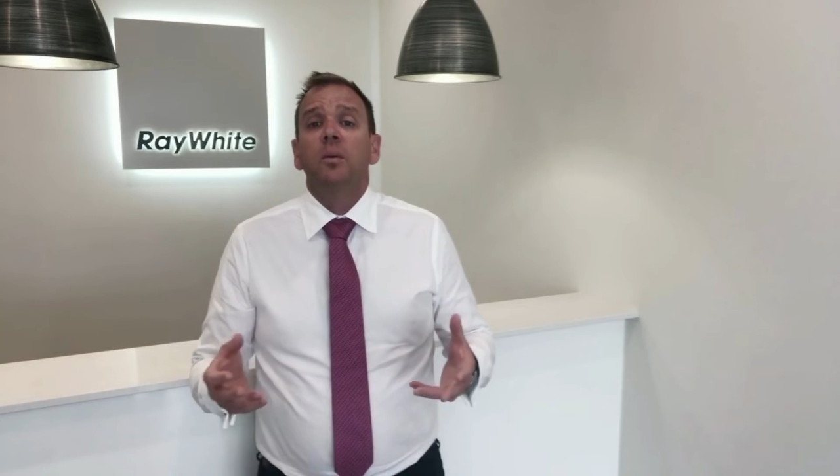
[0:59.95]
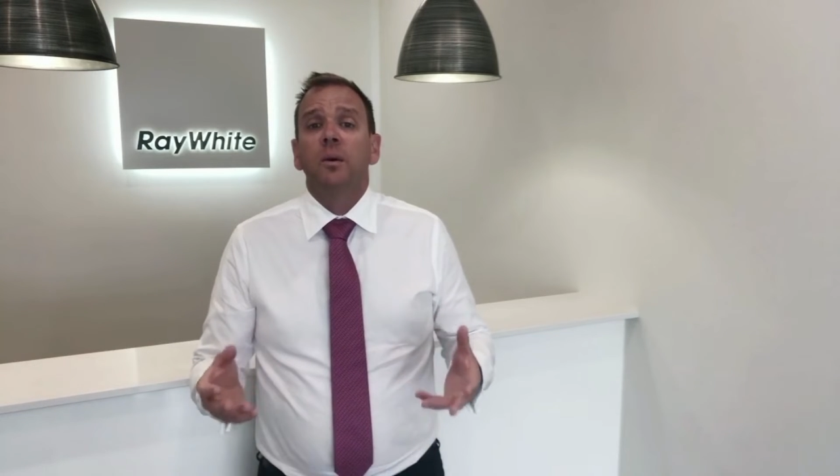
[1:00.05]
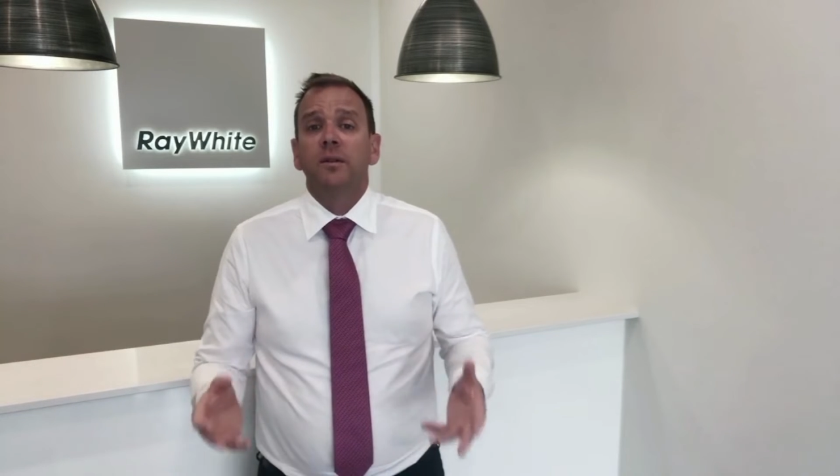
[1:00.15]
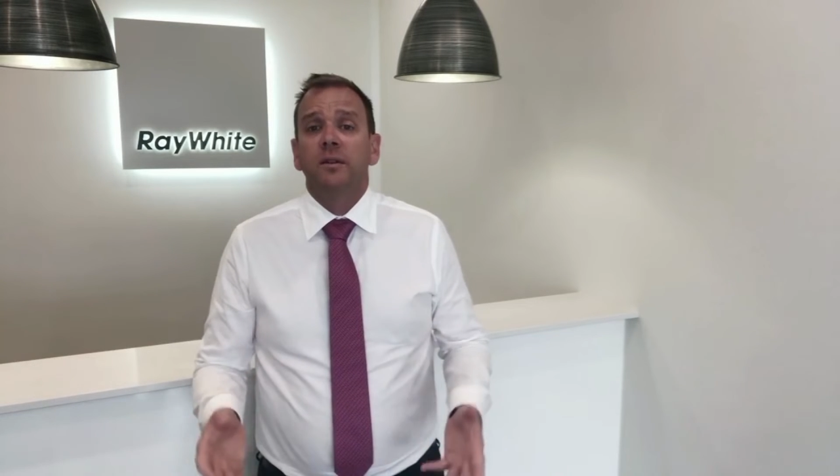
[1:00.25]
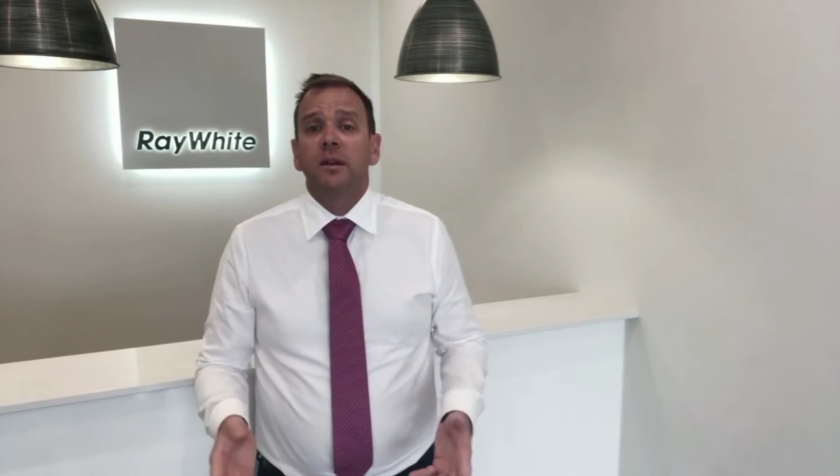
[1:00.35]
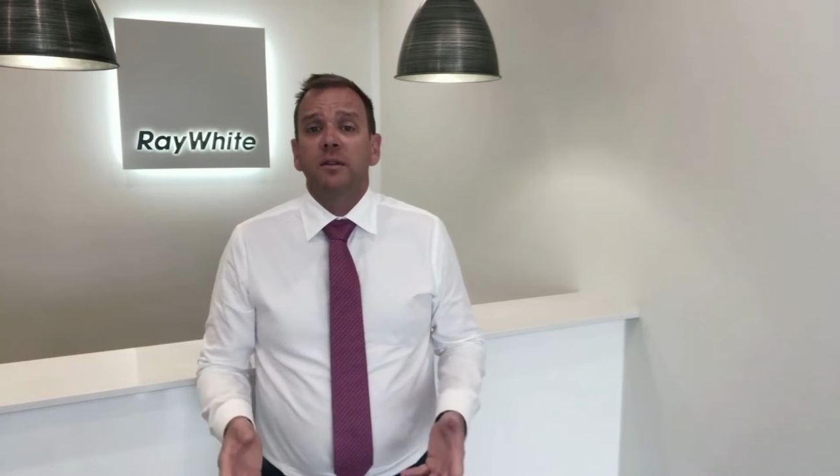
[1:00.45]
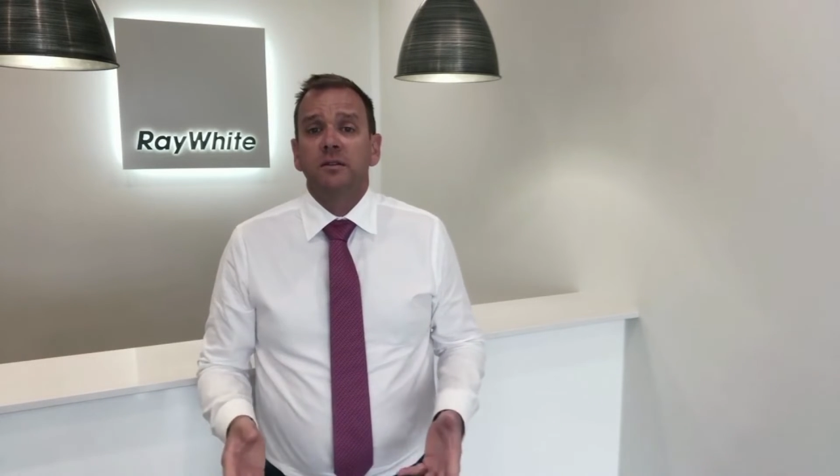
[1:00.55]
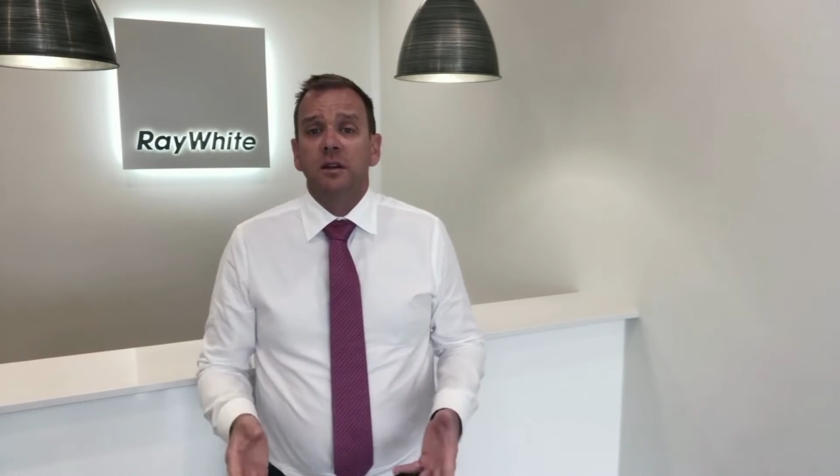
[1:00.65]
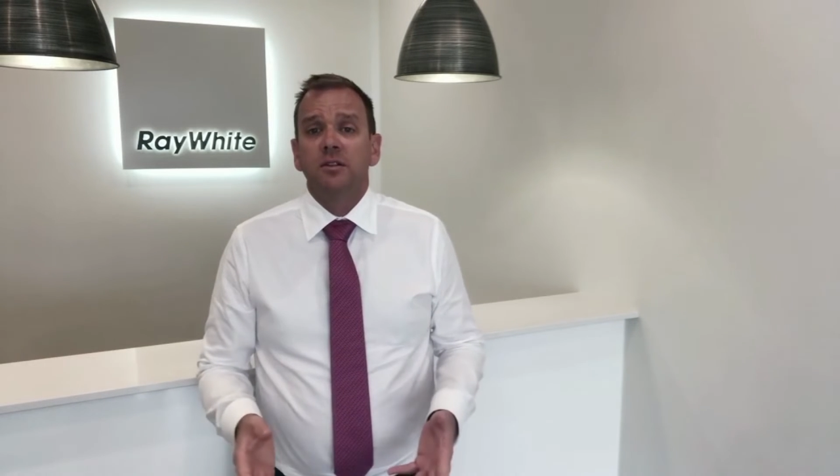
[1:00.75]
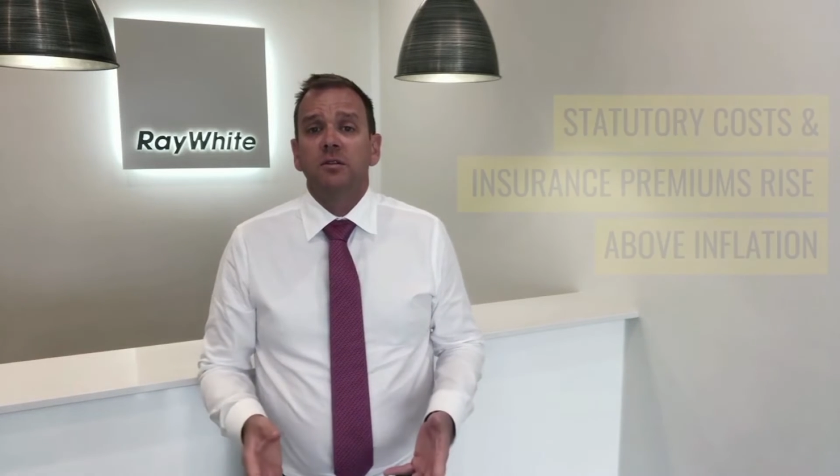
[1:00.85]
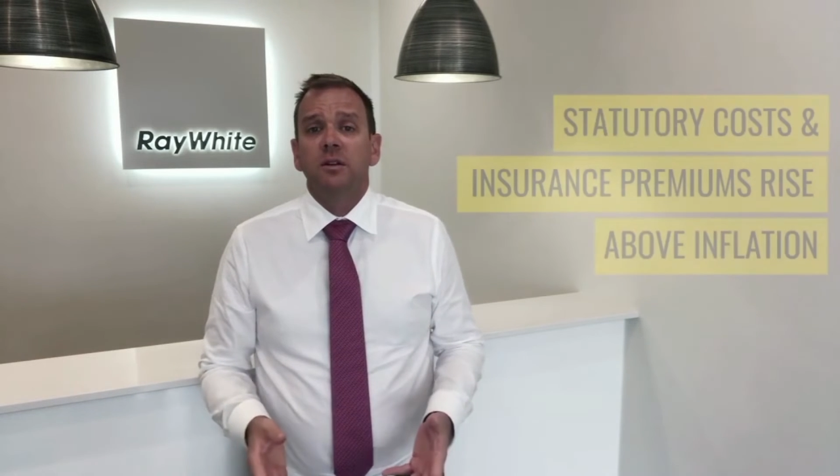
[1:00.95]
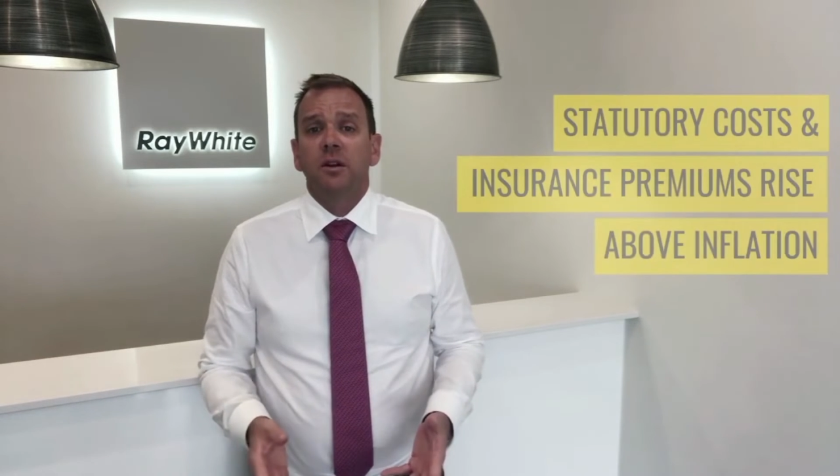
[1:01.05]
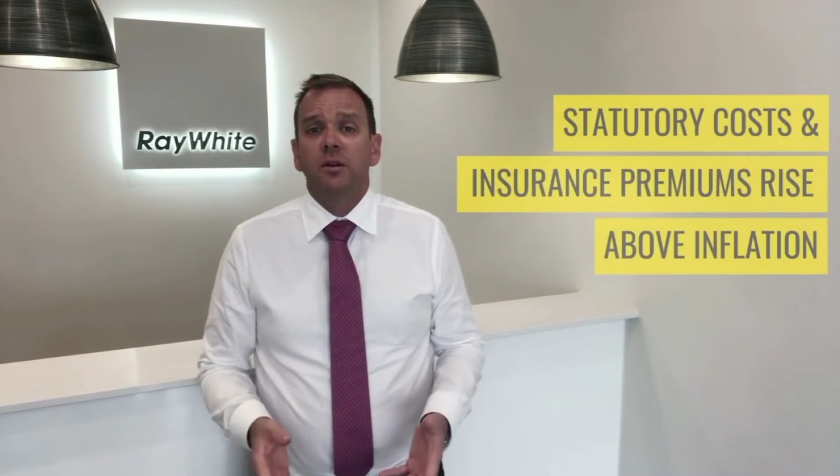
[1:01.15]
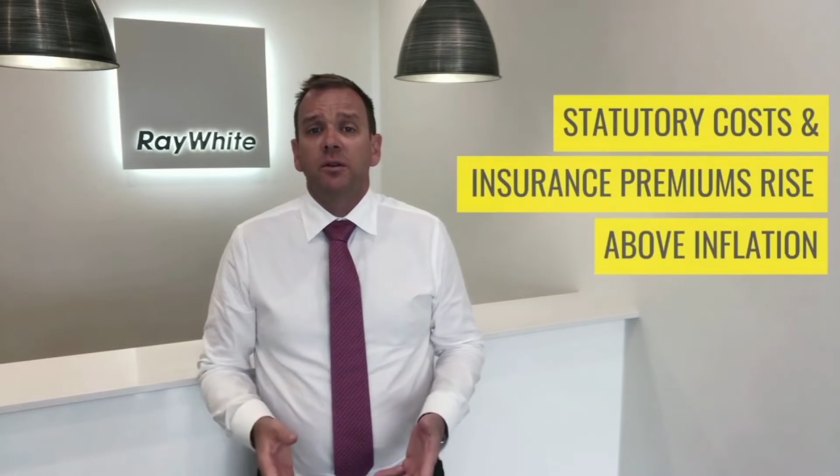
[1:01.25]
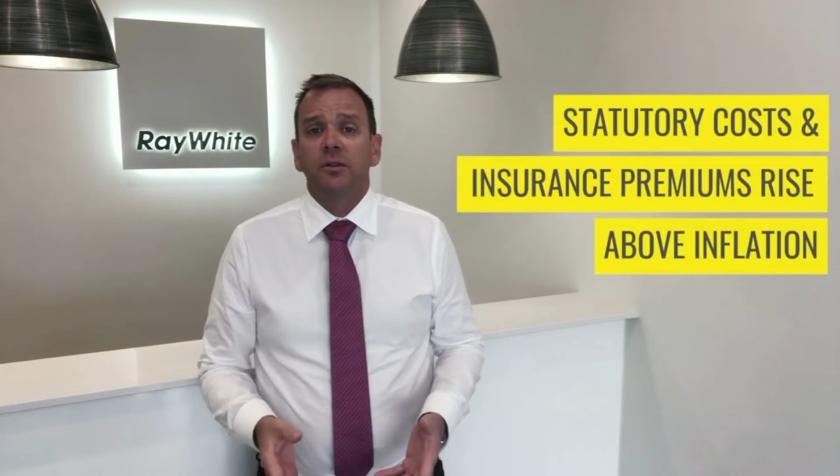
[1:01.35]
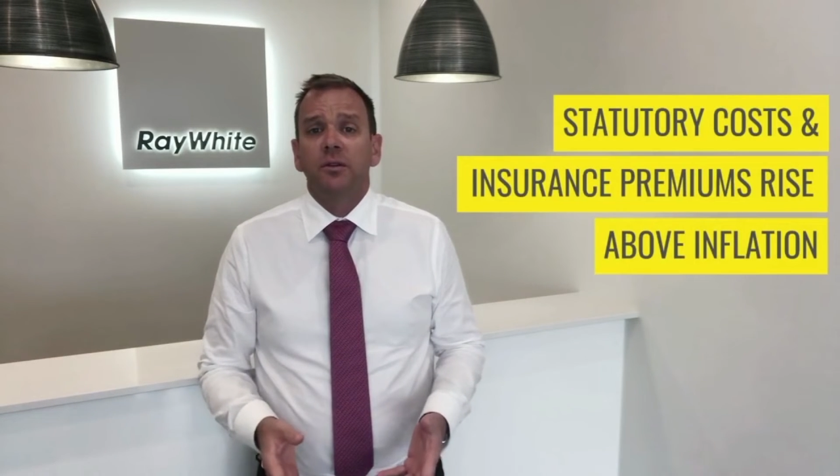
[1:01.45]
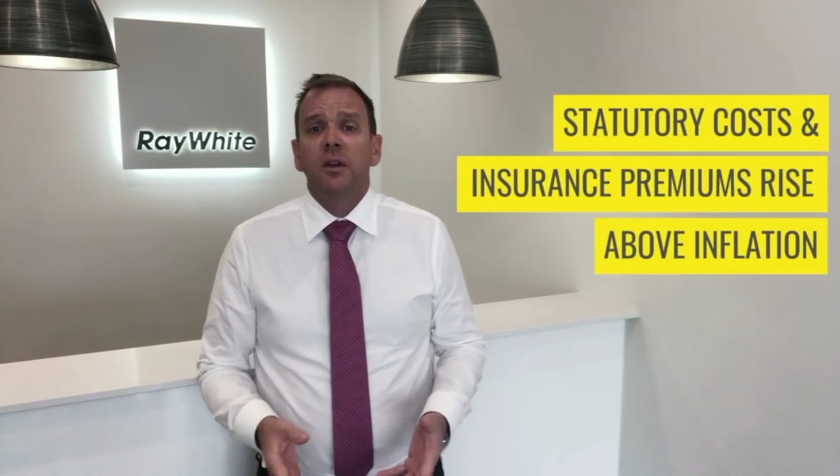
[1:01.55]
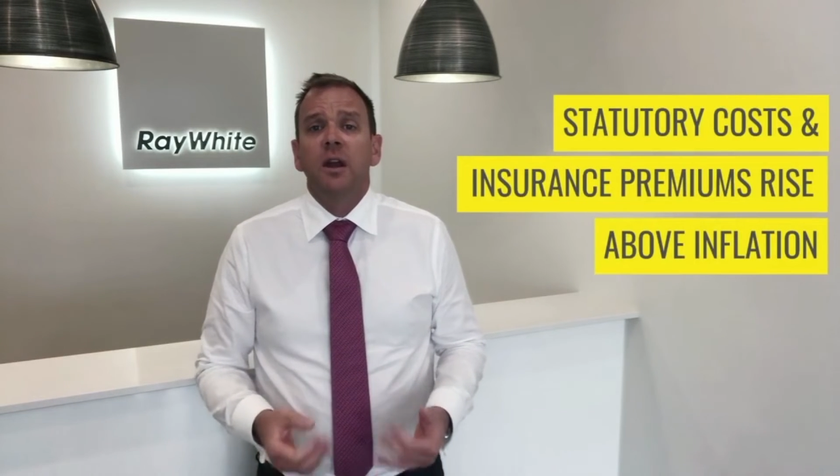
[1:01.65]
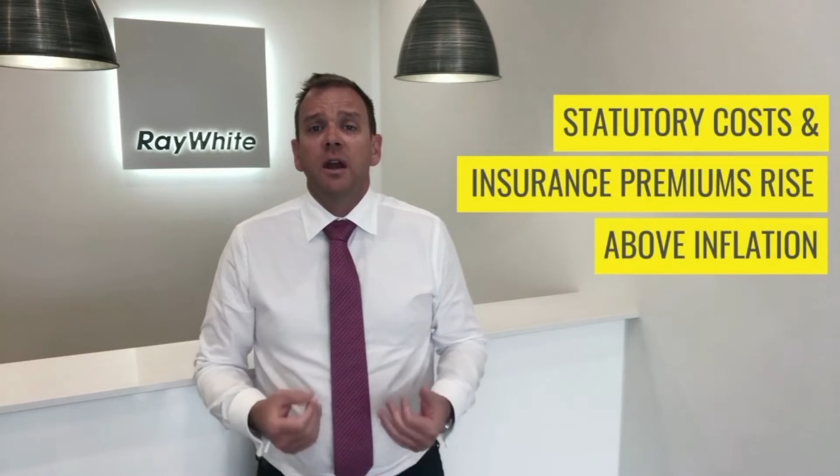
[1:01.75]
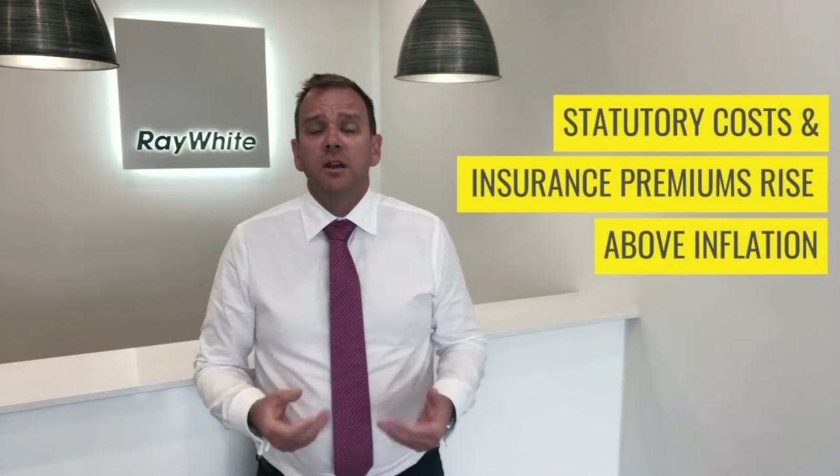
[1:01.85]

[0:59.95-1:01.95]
we're seeing statutory costs